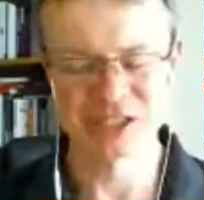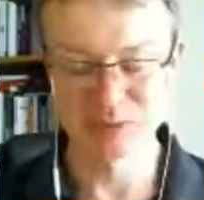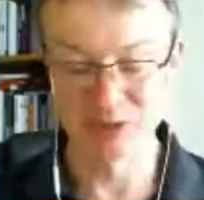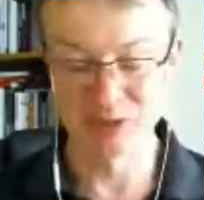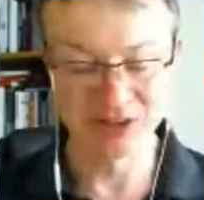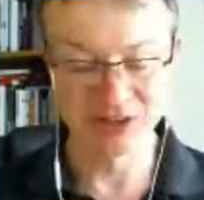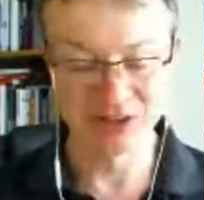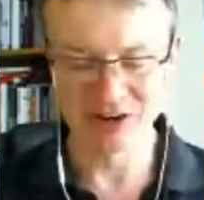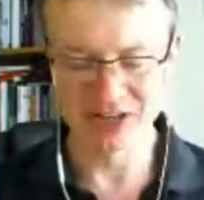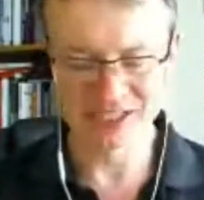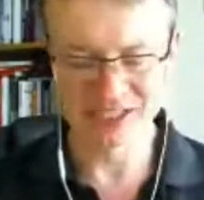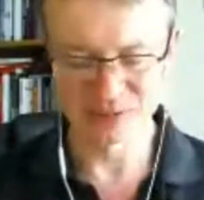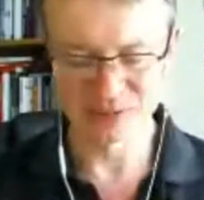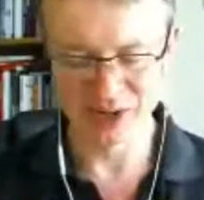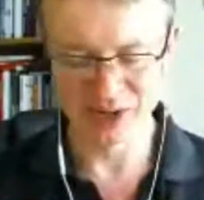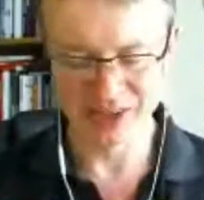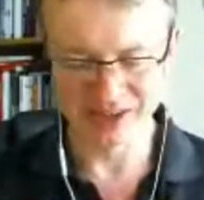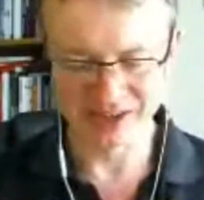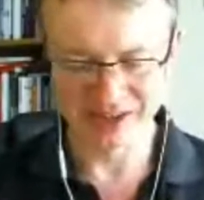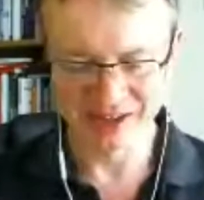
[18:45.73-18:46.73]
just with nice
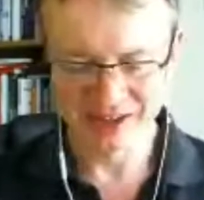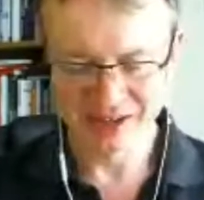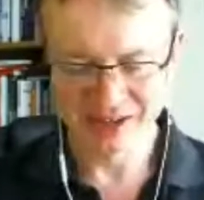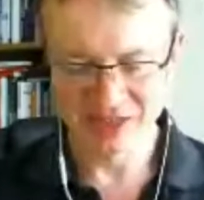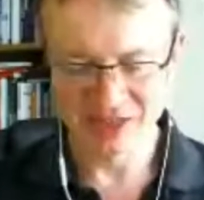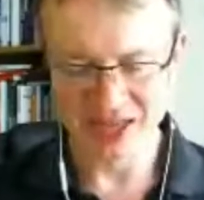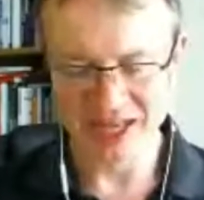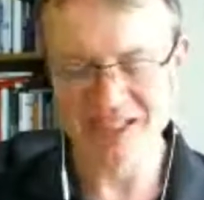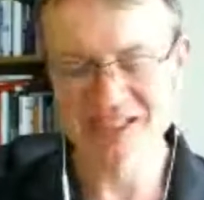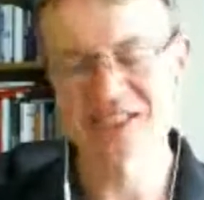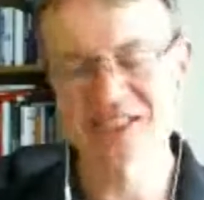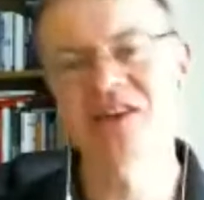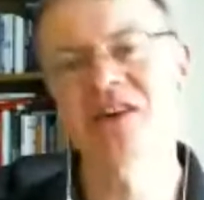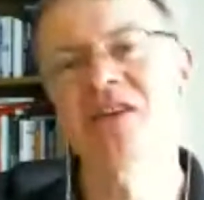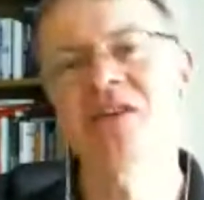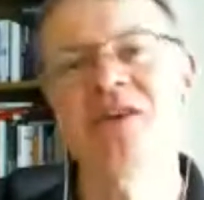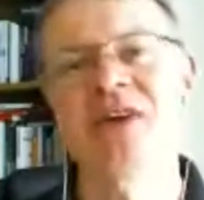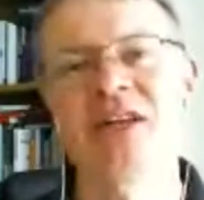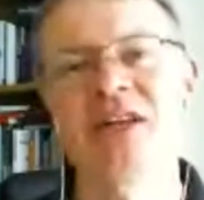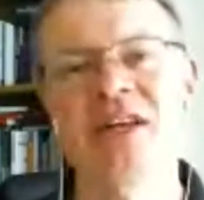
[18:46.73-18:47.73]
weather. That's
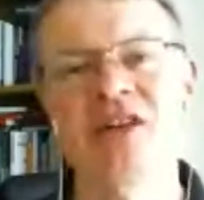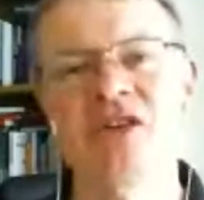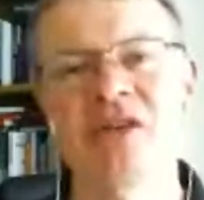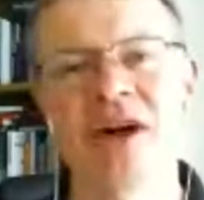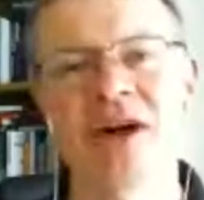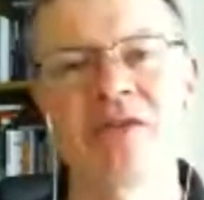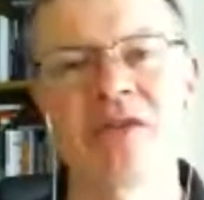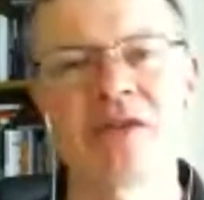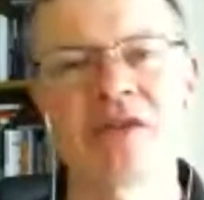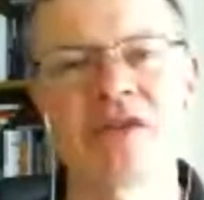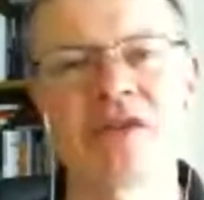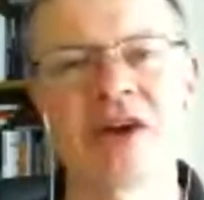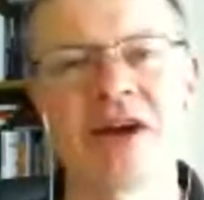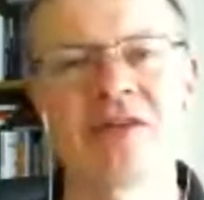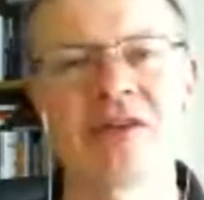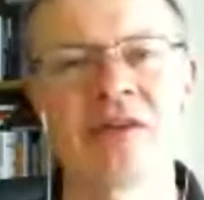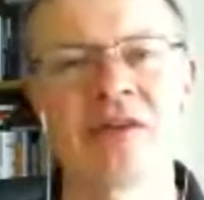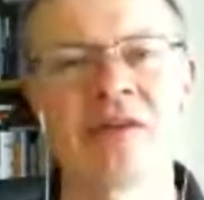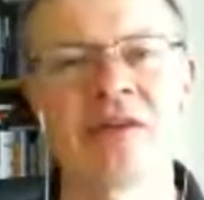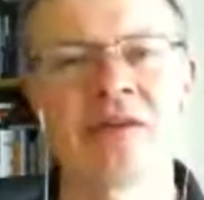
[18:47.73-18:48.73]
not really travel.
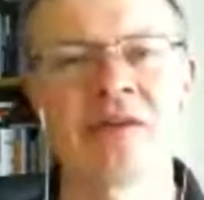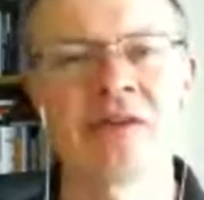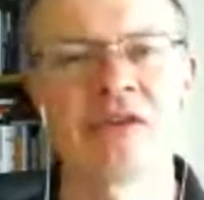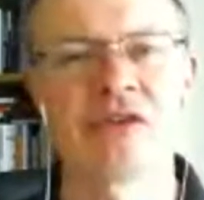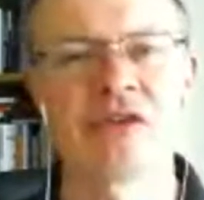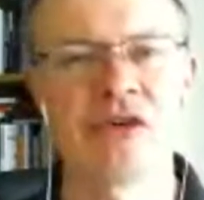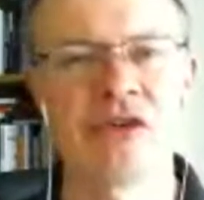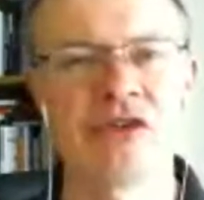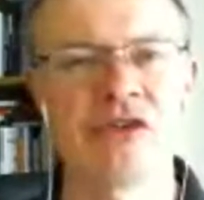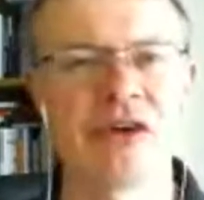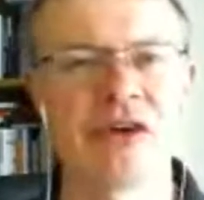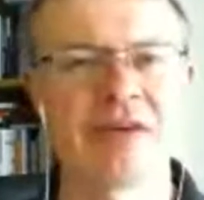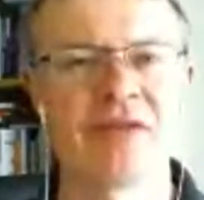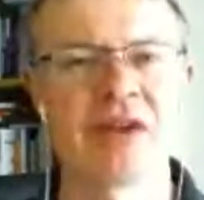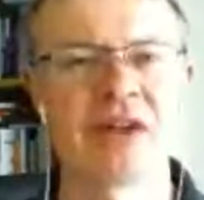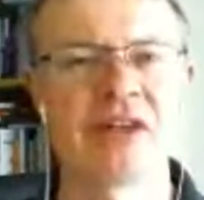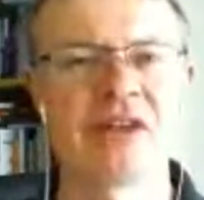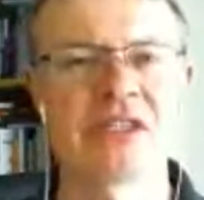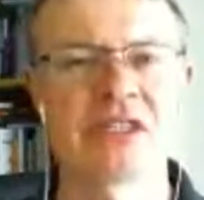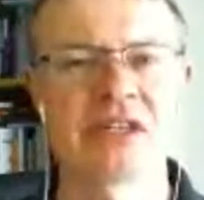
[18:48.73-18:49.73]
True
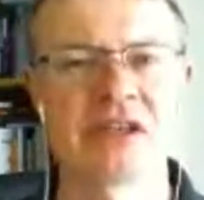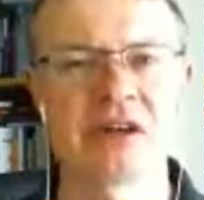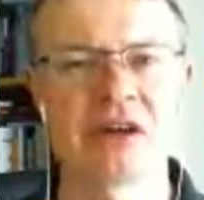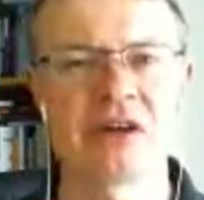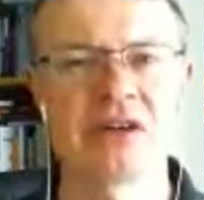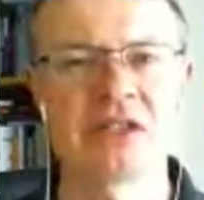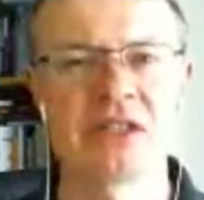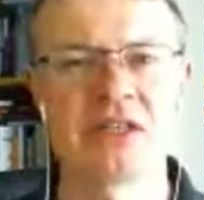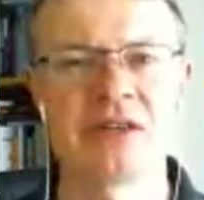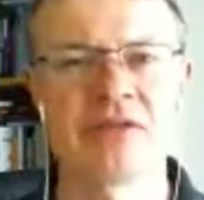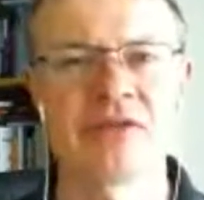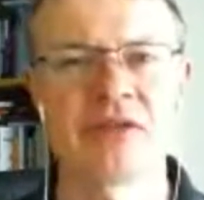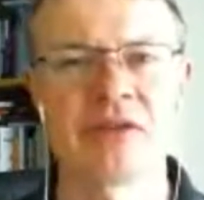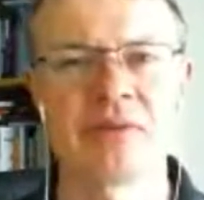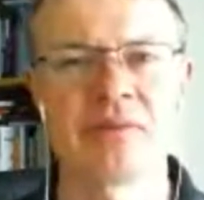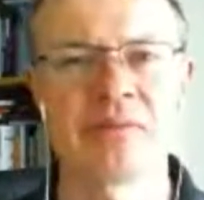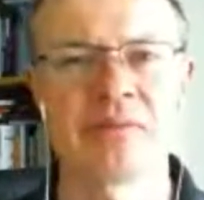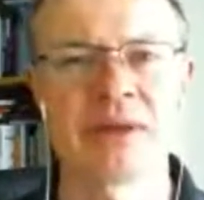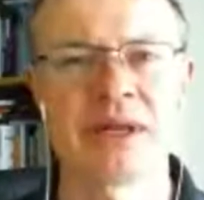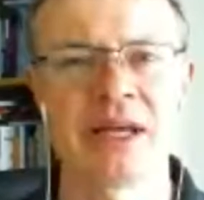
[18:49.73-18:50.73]
travel is to go to
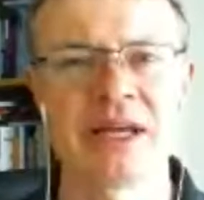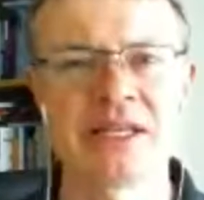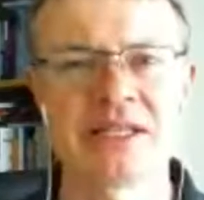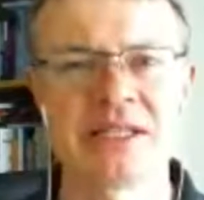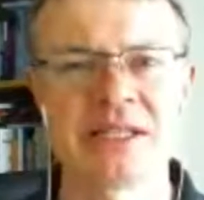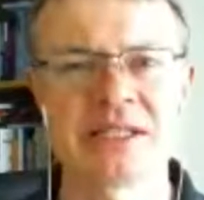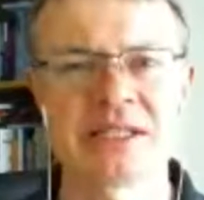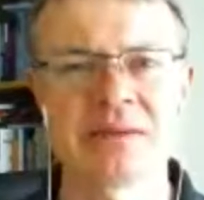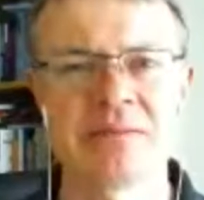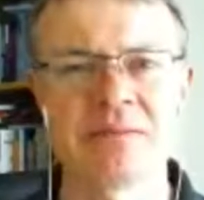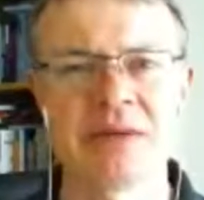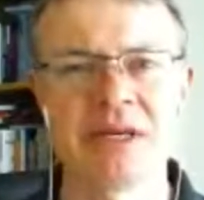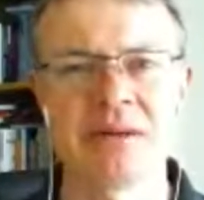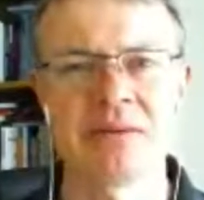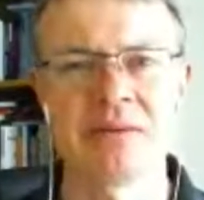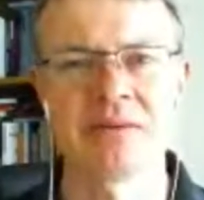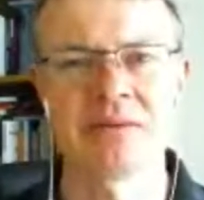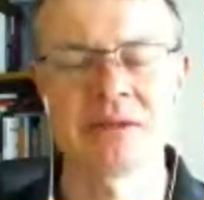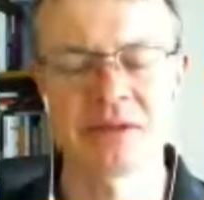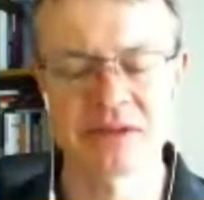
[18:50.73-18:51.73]
different places and
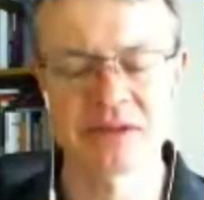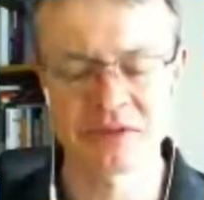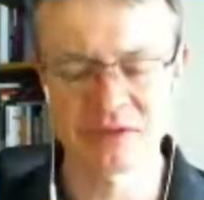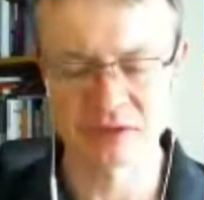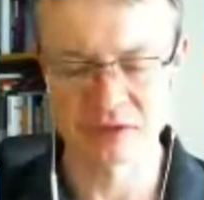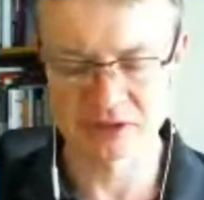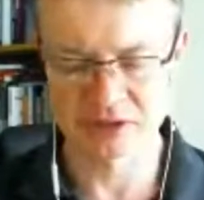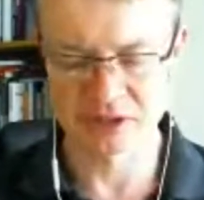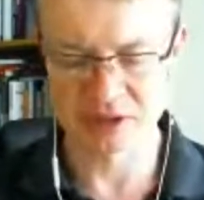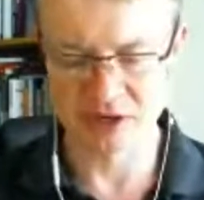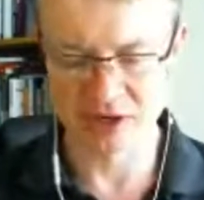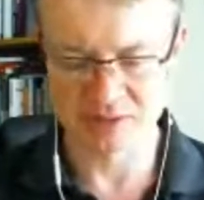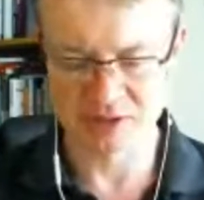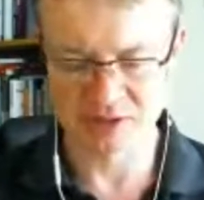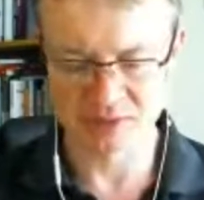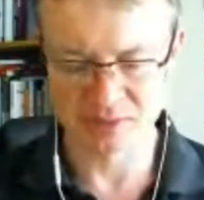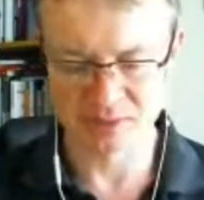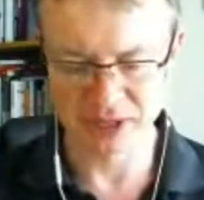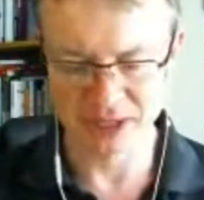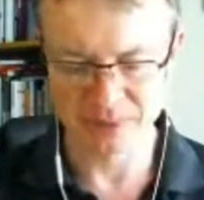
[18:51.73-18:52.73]
meet different
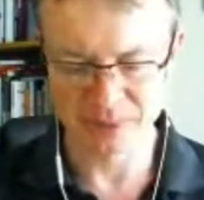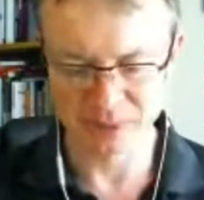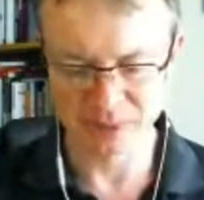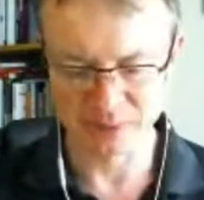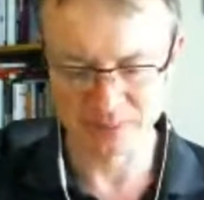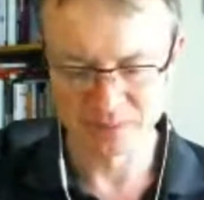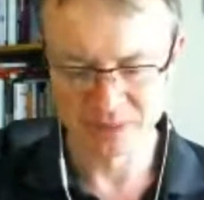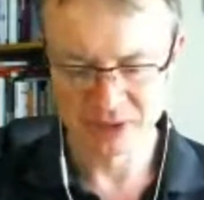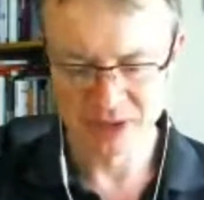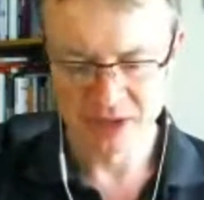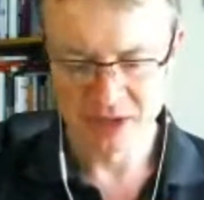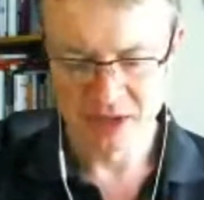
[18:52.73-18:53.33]
types of people.